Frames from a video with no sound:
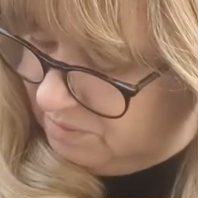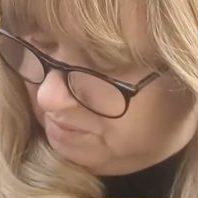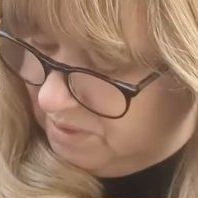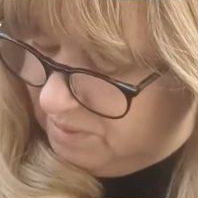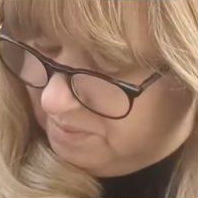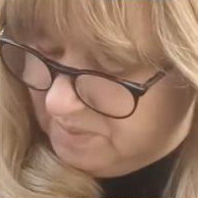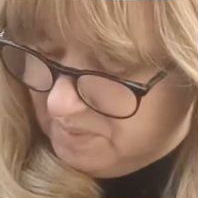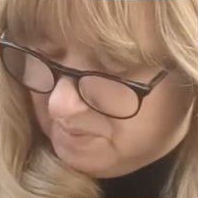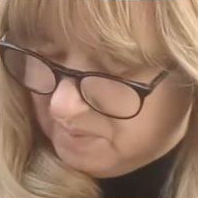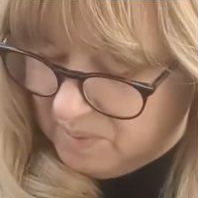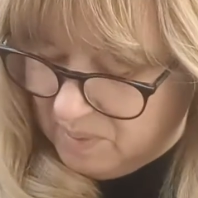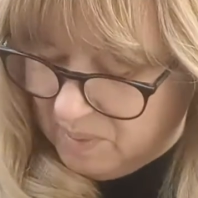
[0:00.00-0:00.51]
will
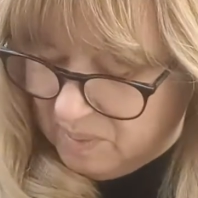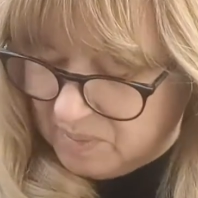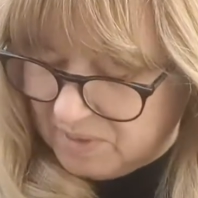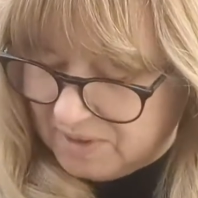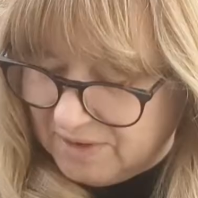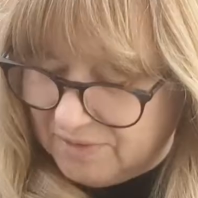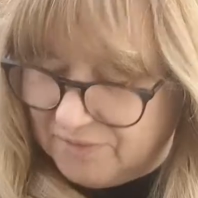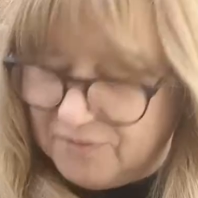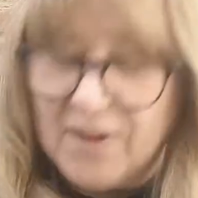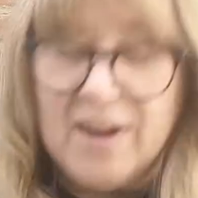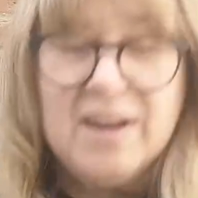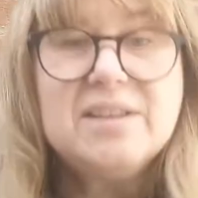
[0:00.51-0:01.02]
be probably the
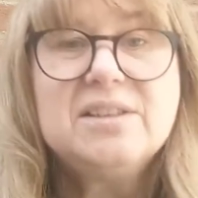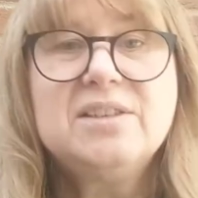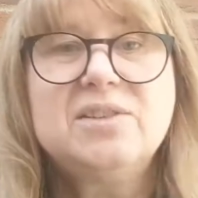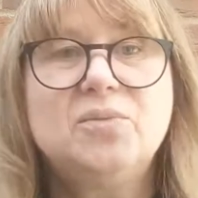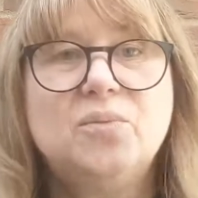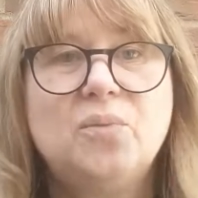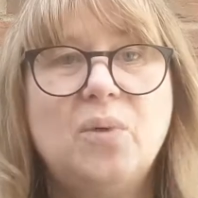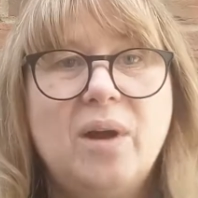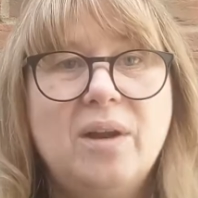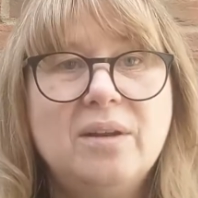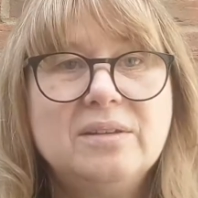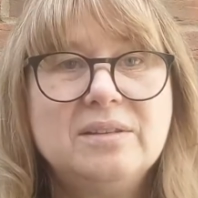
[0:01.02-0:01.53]
first
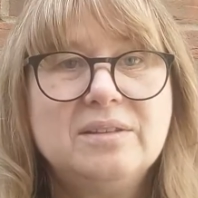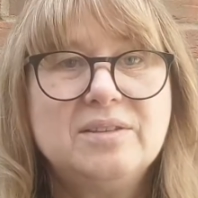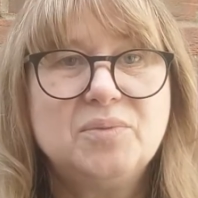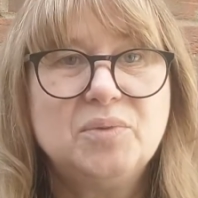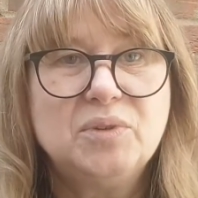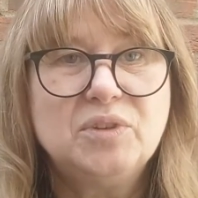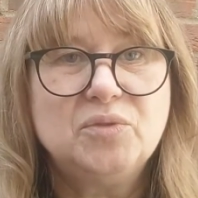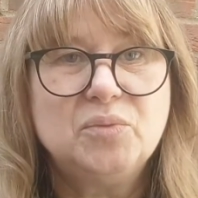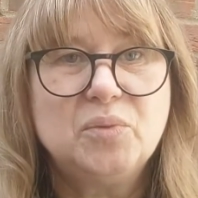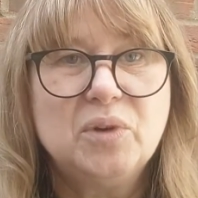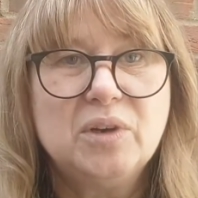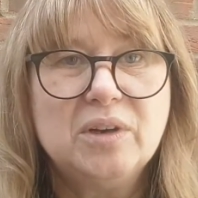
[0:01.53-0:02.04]
ones
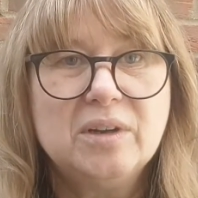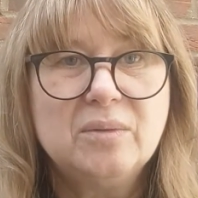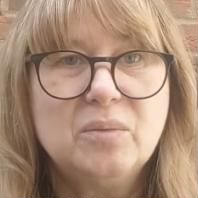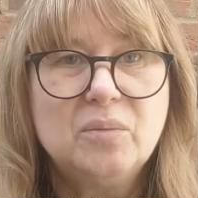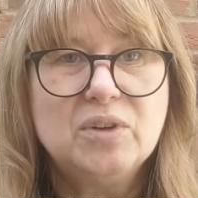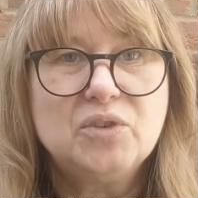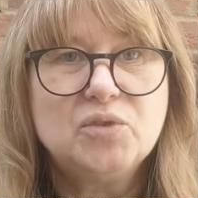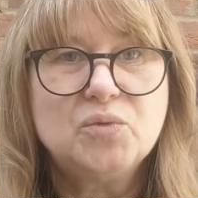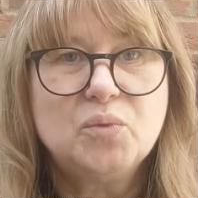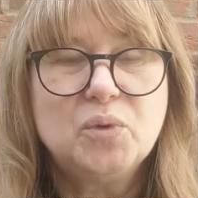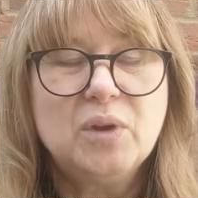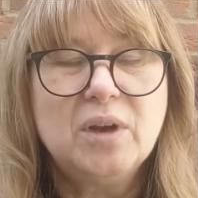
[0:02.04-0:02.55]
which
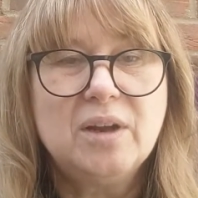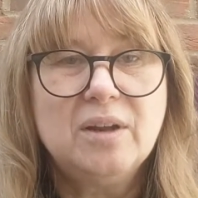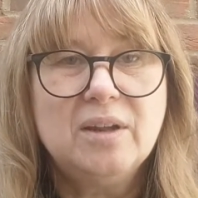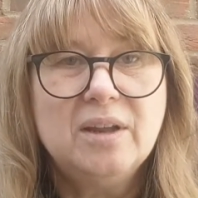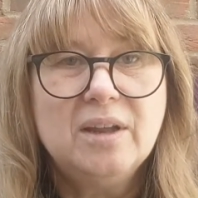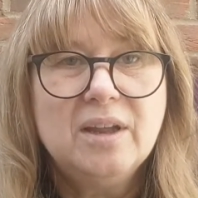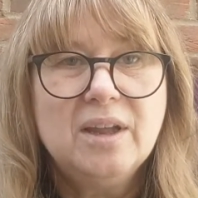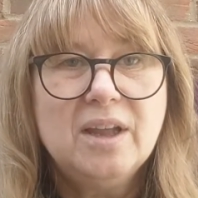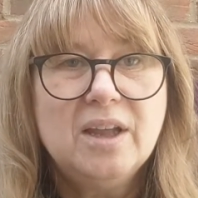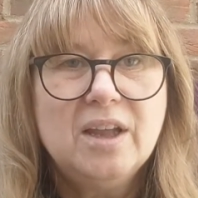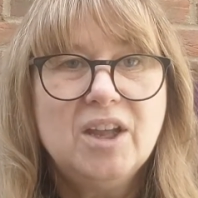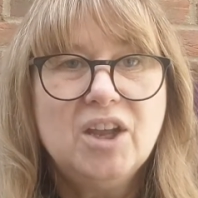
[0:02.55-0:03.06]
will
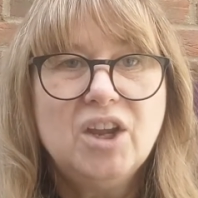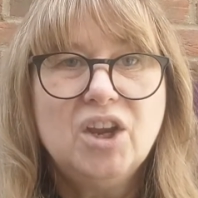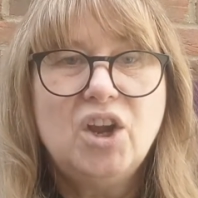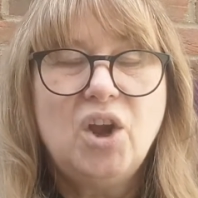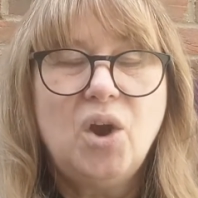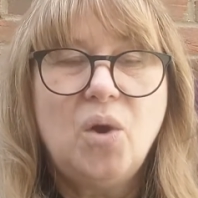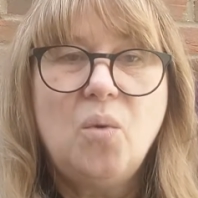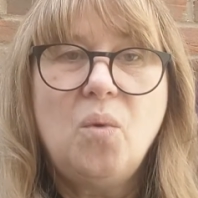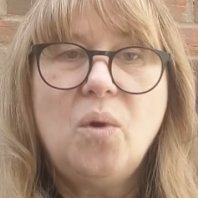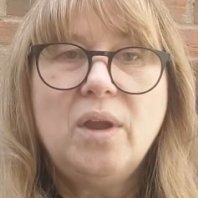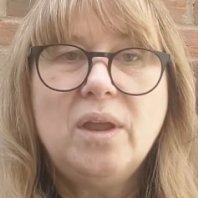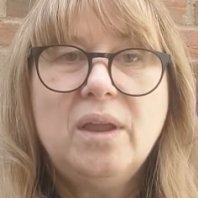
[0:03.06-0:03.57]

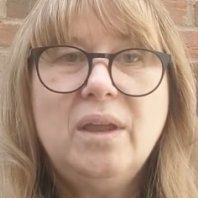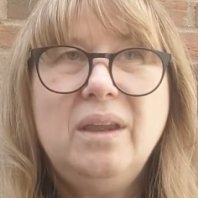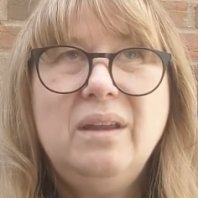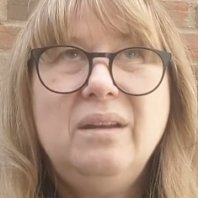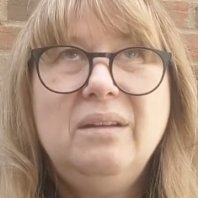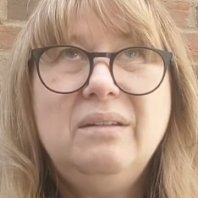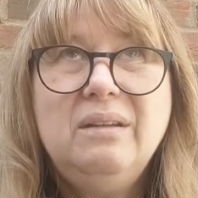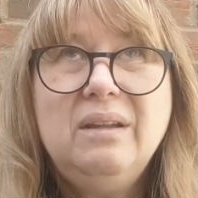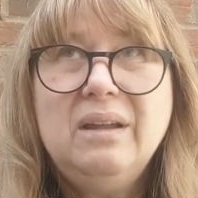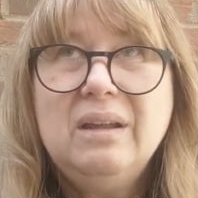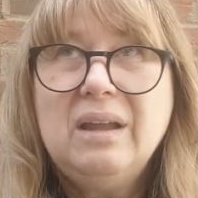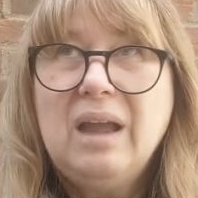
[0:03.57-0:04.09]
go
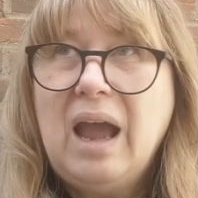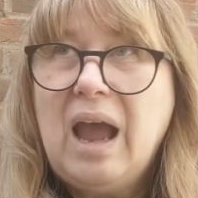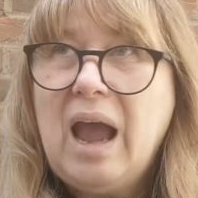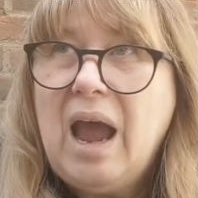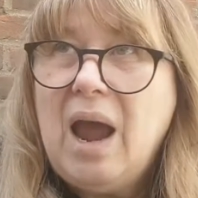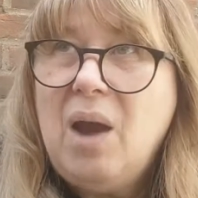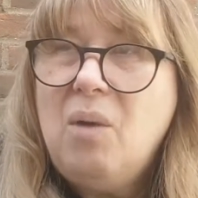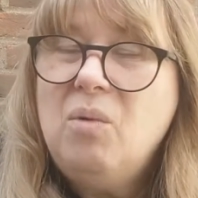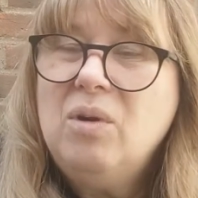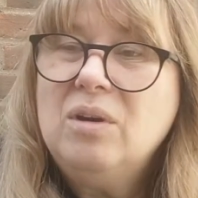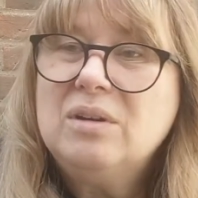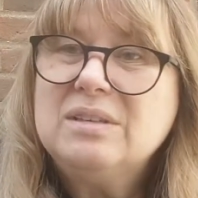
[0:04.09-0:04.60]
in.
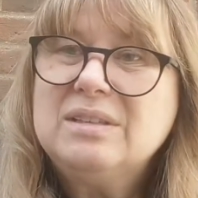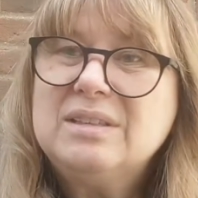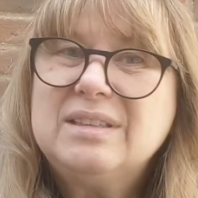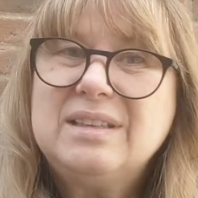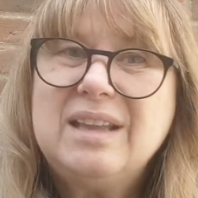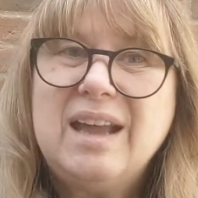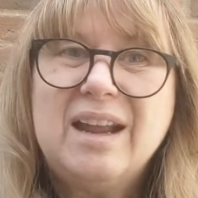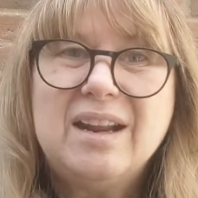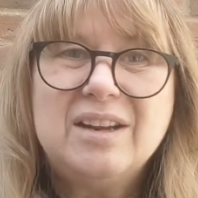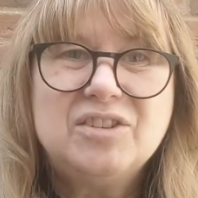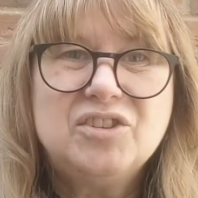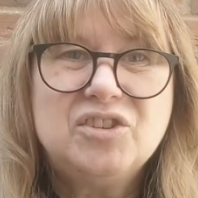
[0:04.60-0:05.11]
I will
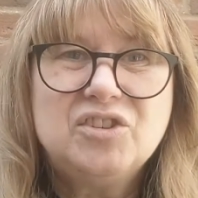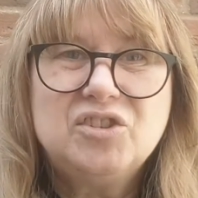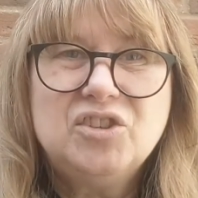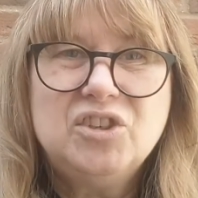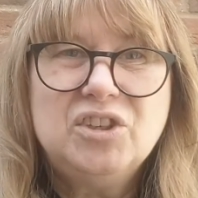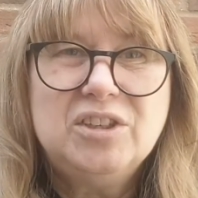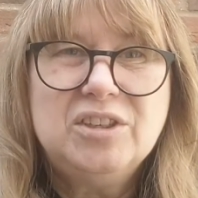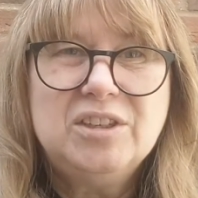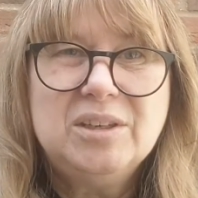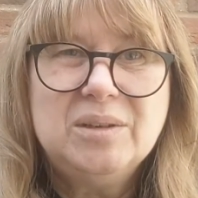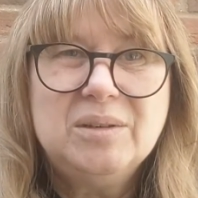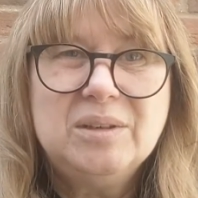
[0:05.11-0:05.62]
start
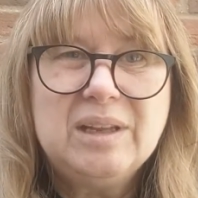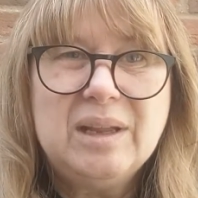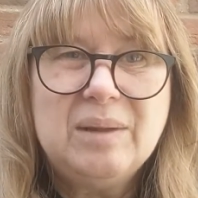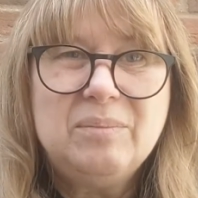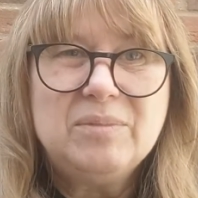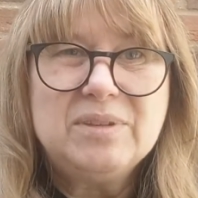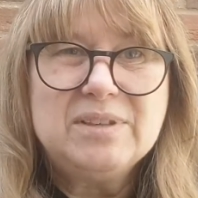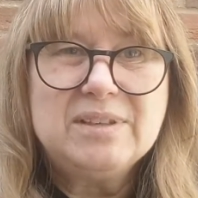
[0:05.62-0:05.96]
cheating them